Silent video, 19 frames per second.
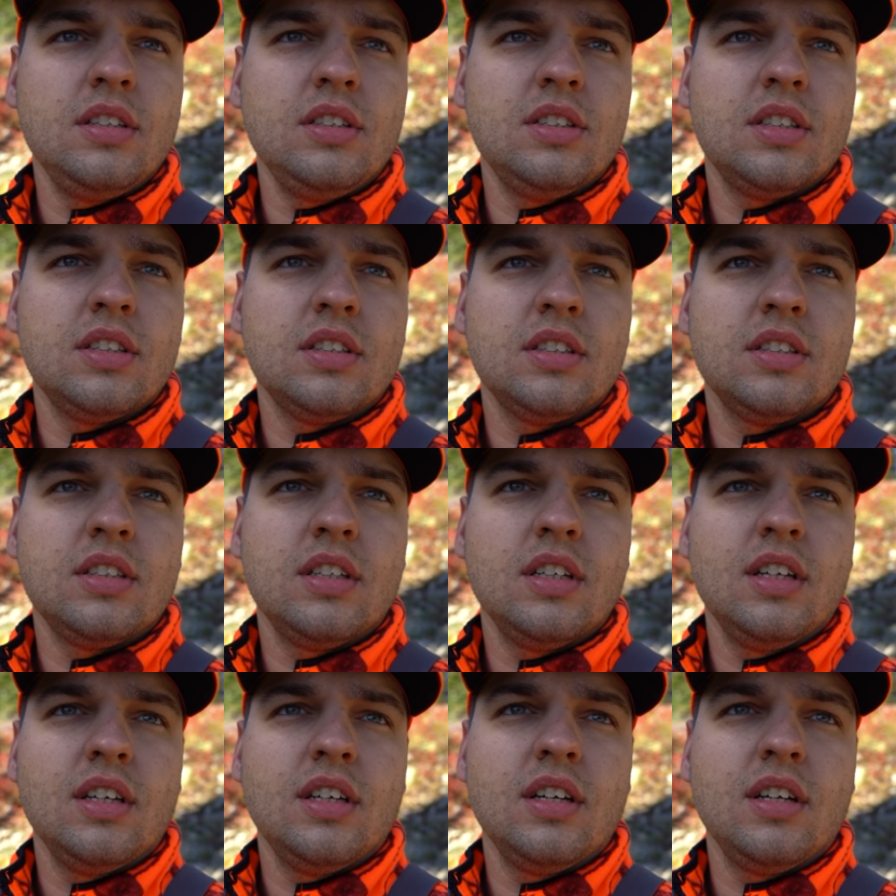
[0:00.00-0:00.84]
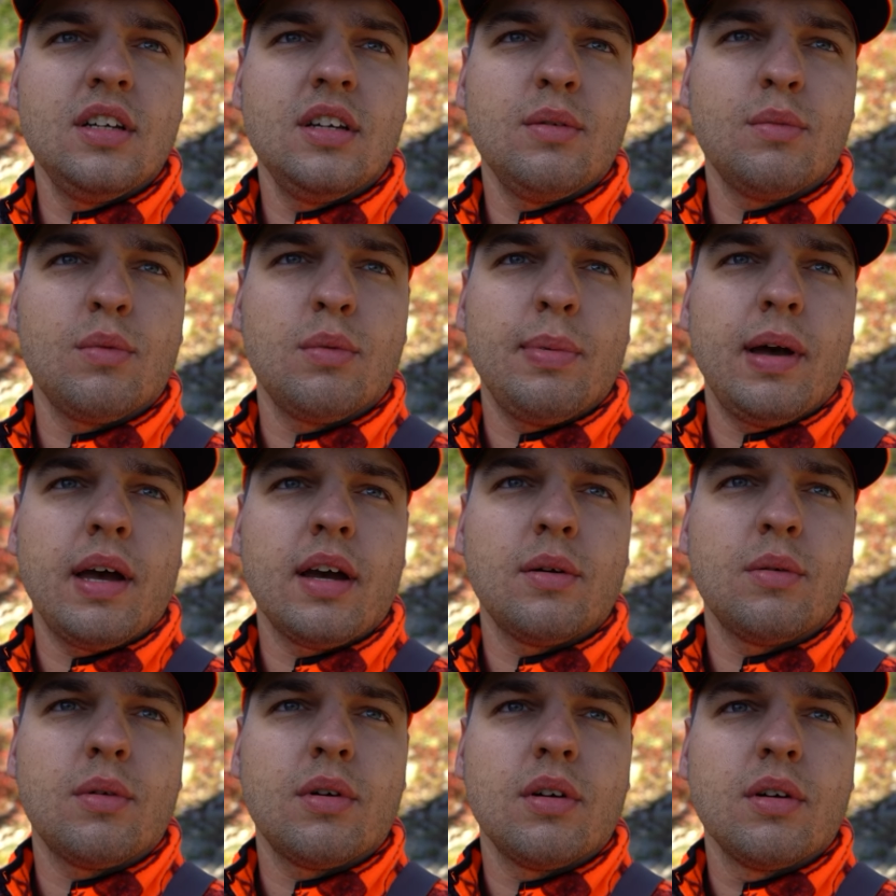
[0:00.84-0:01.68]
Just we're back
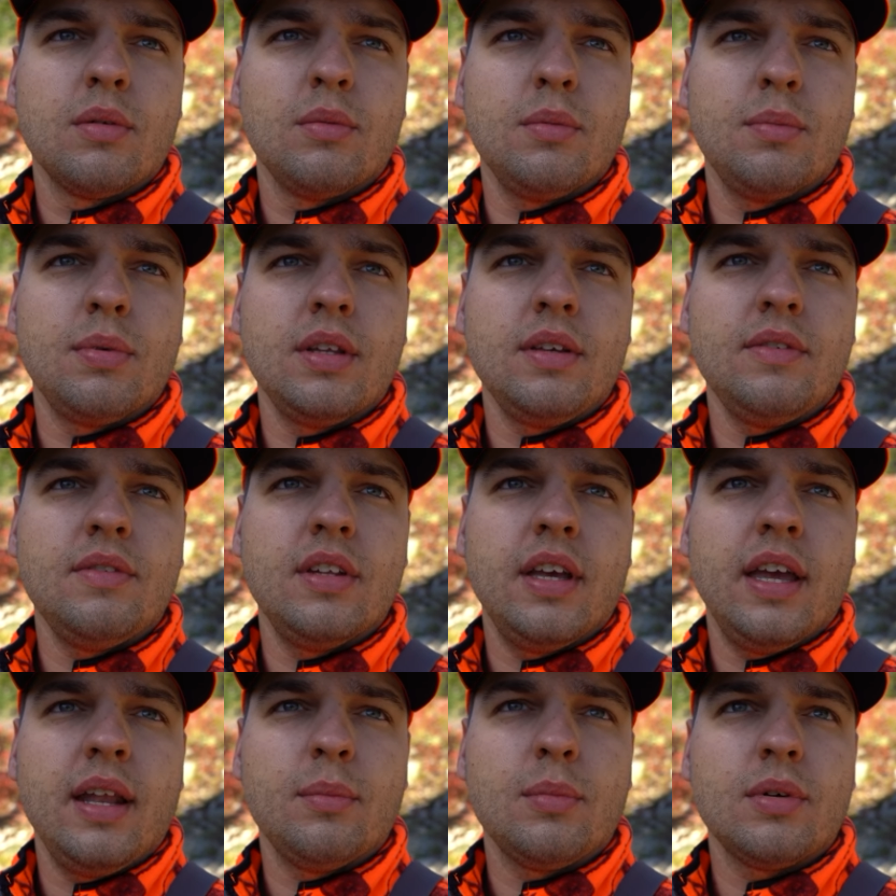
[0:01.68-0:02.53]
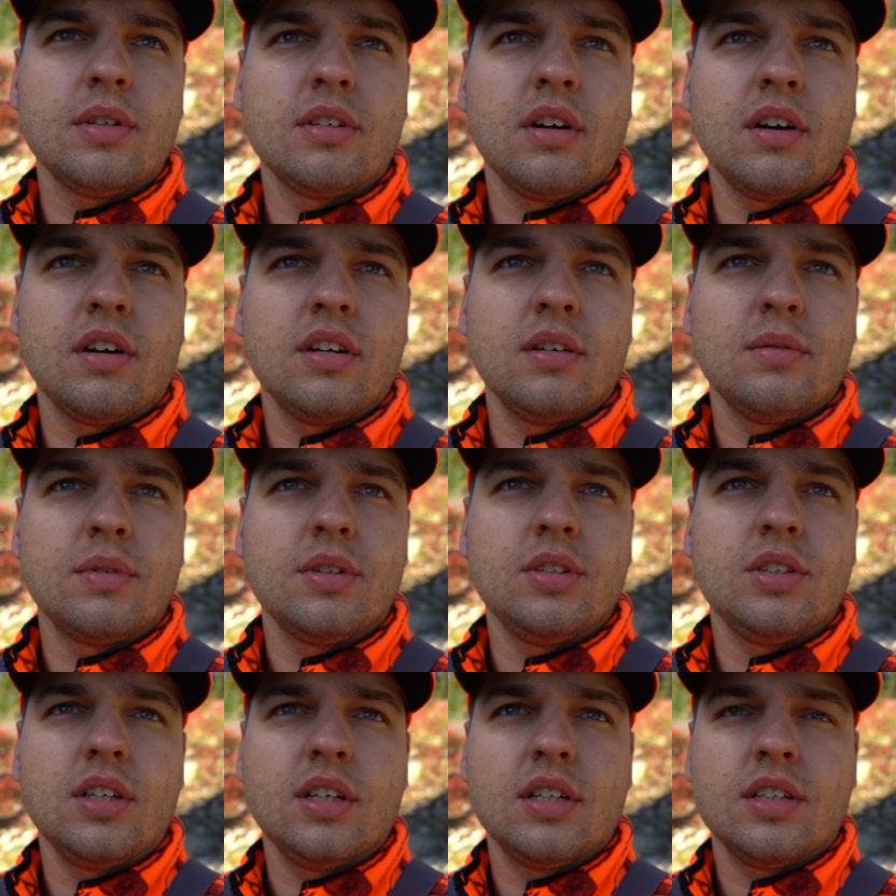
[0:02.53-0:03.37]
where we believe the animals are, and we're
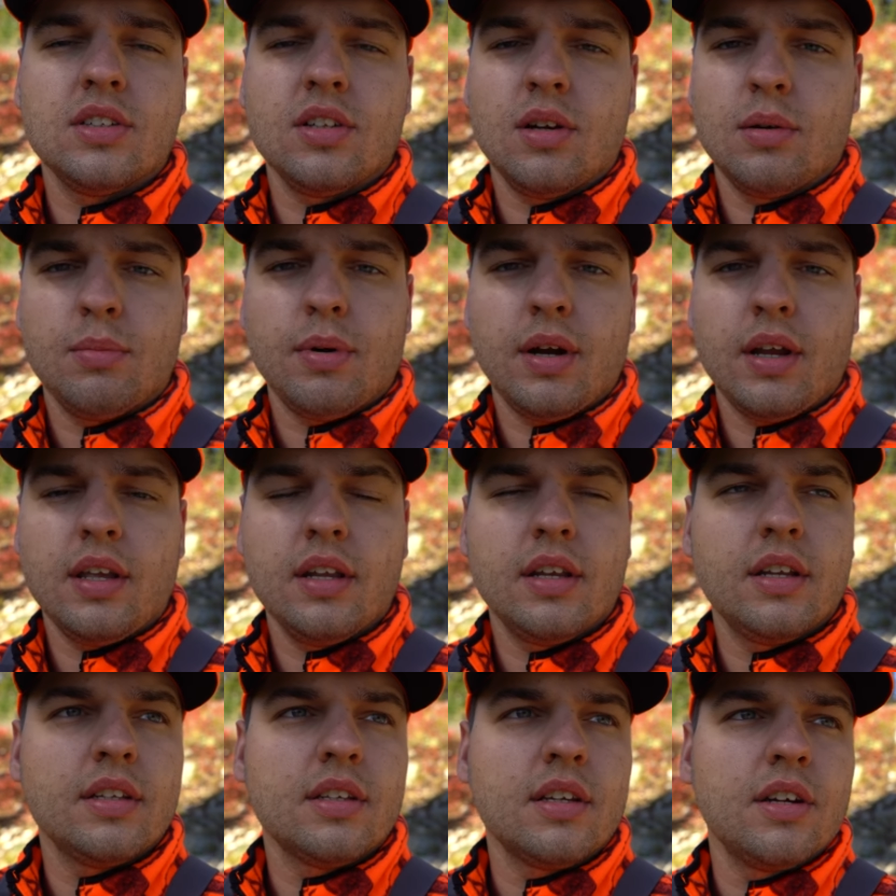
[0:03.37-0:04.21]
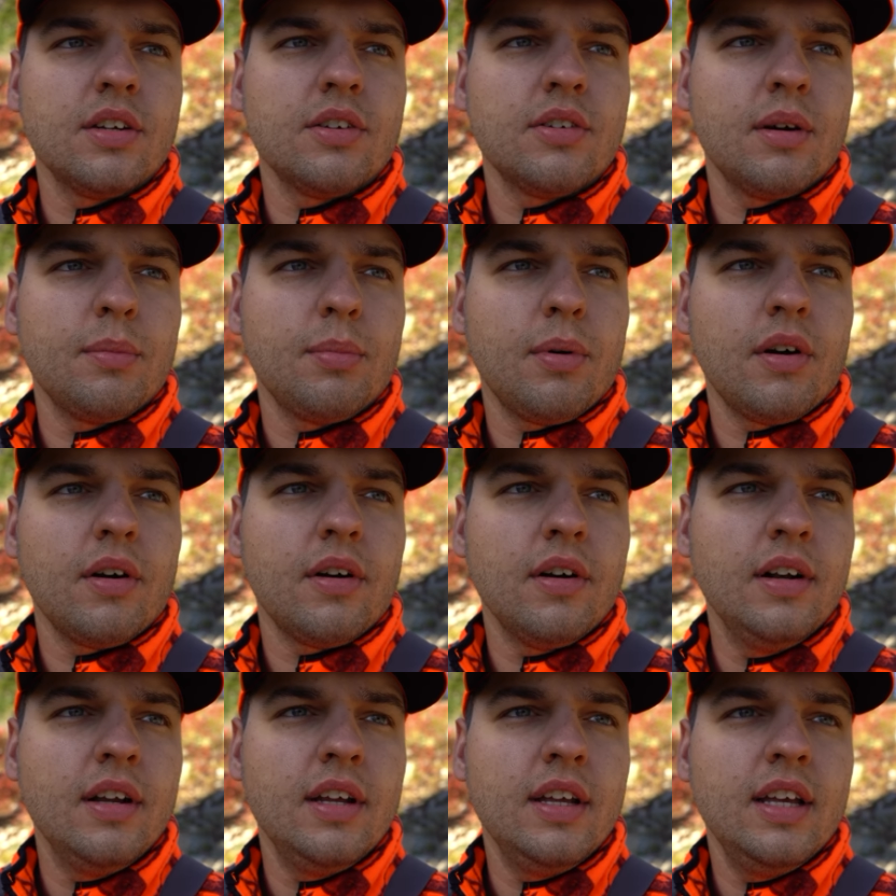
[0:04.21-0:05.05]
just gonna start breaking this country apart.
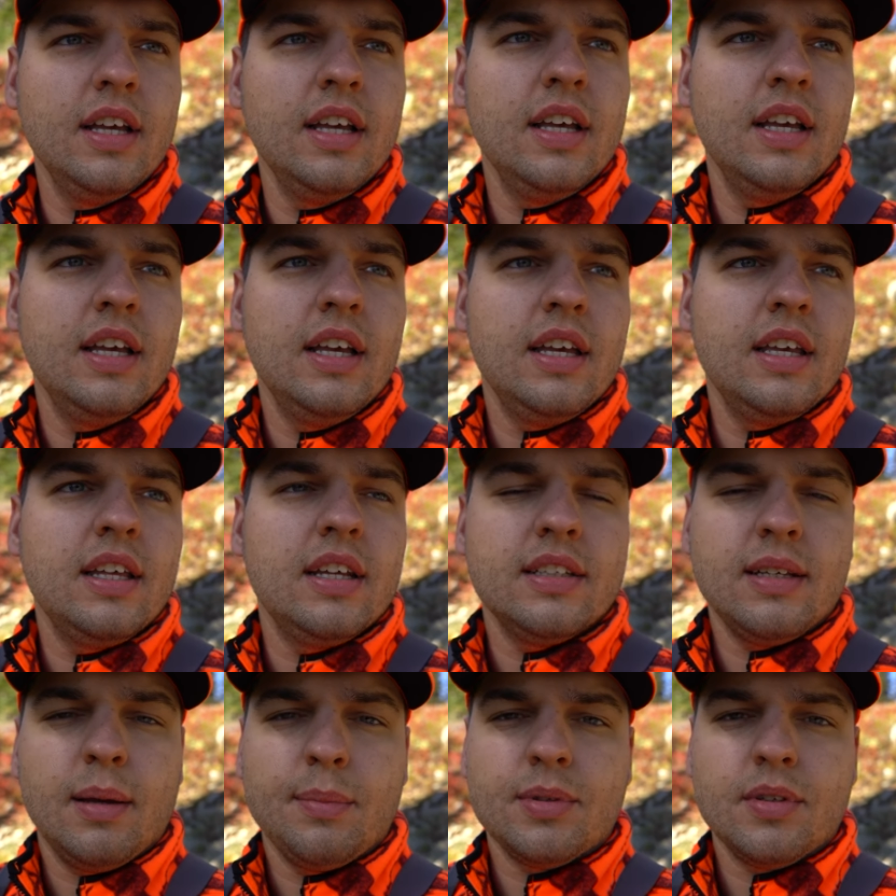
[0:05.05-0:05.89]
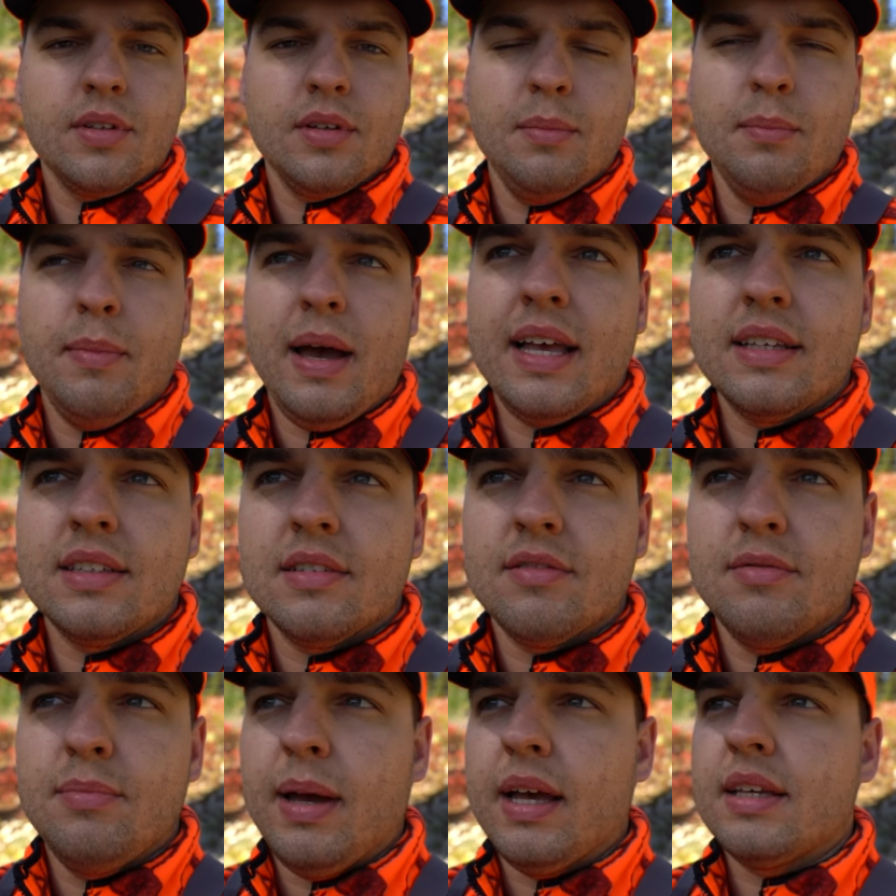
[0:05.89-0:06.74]
It is absolutely
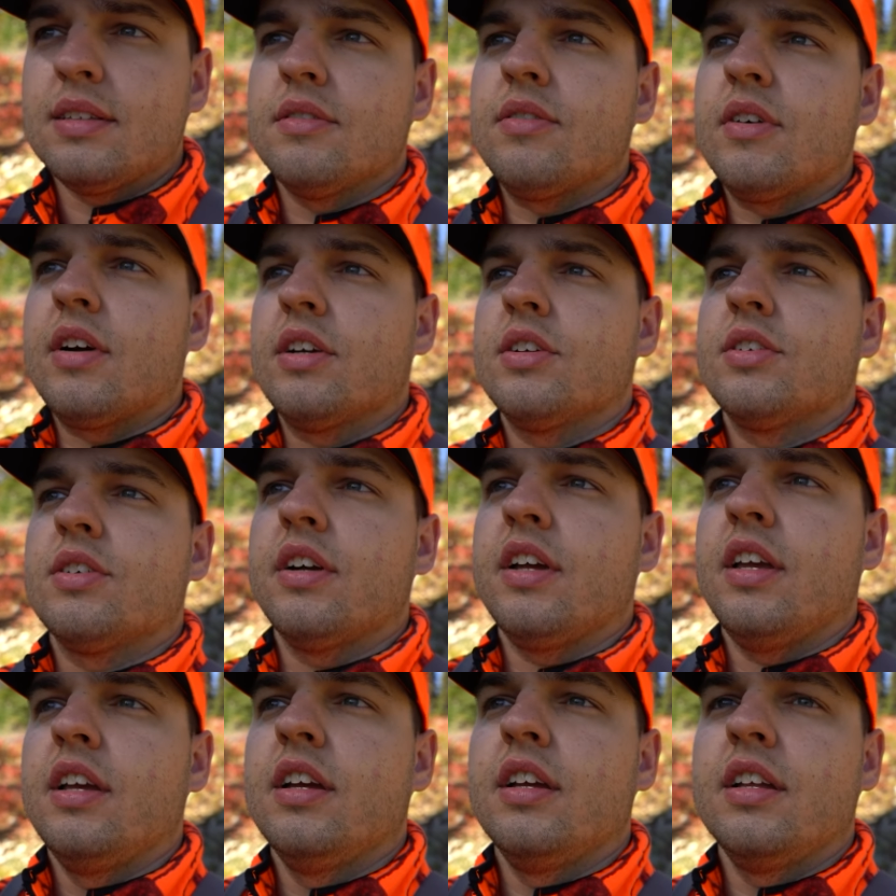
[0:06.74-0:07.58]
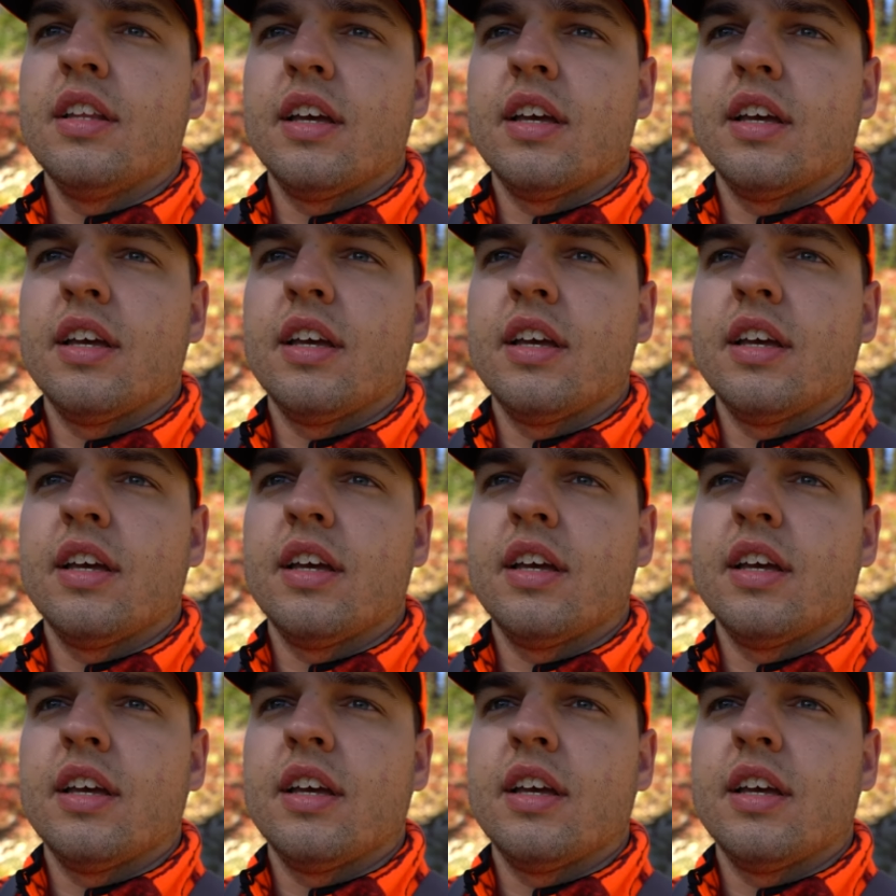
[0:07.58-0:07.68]
massive, massive country.